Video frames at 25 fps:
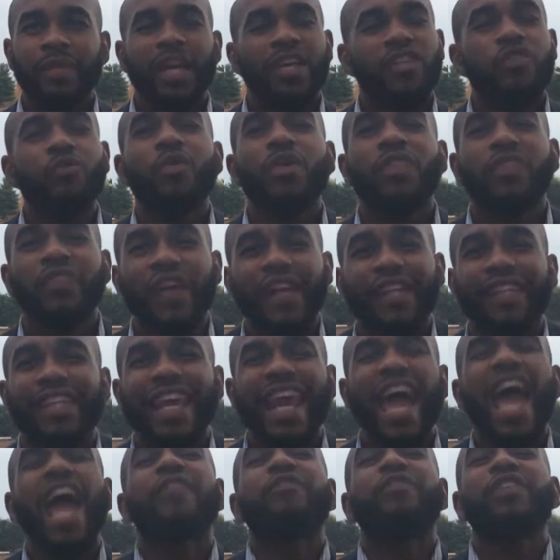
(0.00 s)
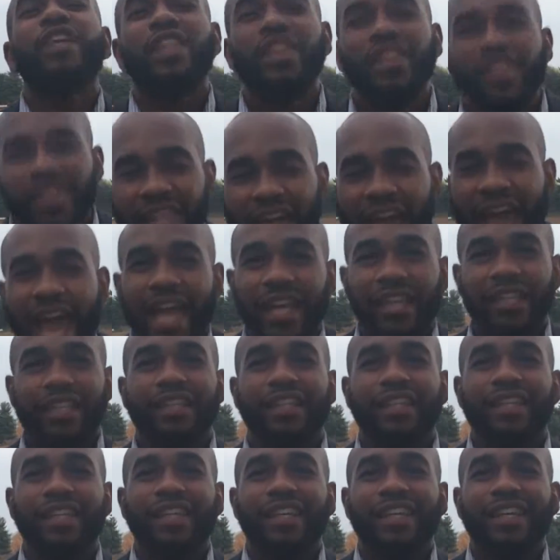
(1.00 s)
And you would think that after that,
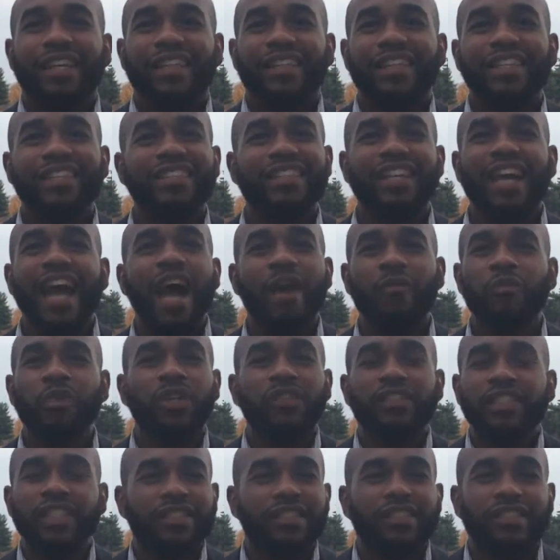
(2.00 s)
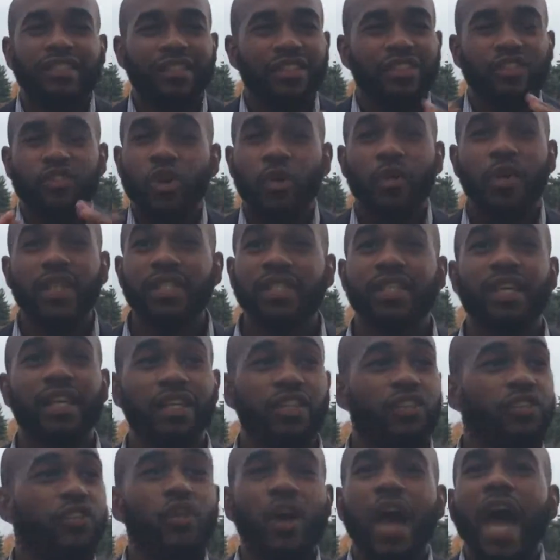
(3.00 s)
this guy would have just,
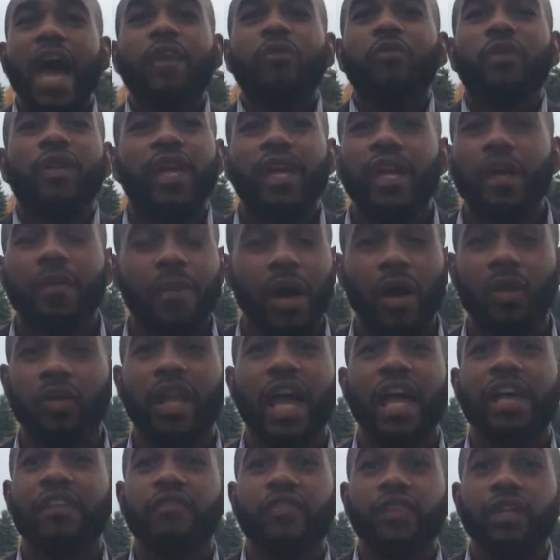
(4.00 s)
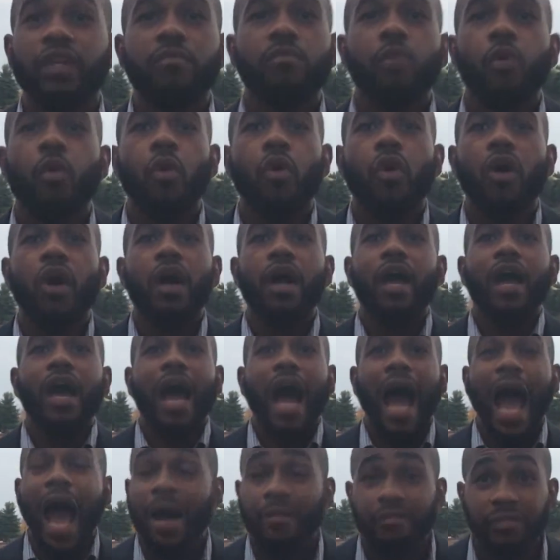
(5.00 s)
said, I don't care about life anymore,
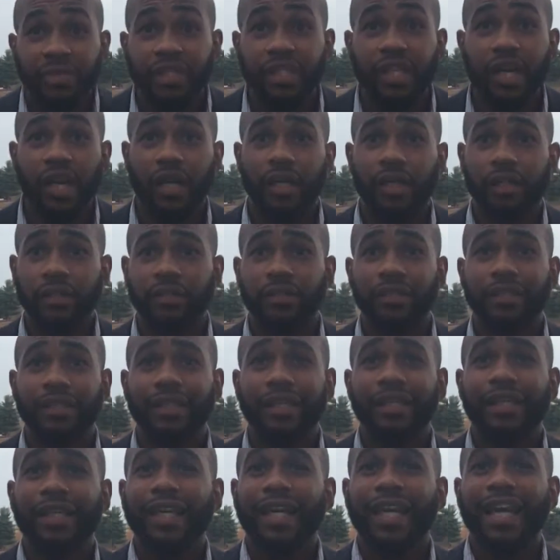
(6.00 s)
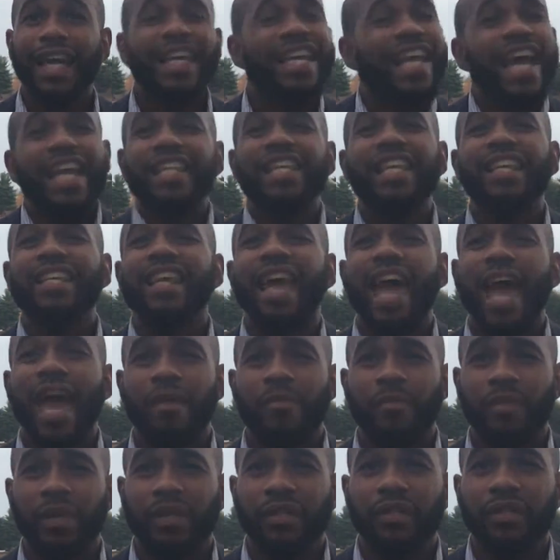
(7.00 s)
I'm done. And that didn't
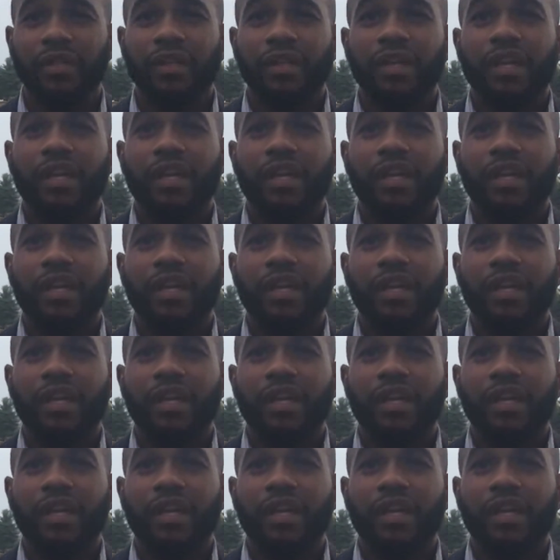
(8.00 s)
happen.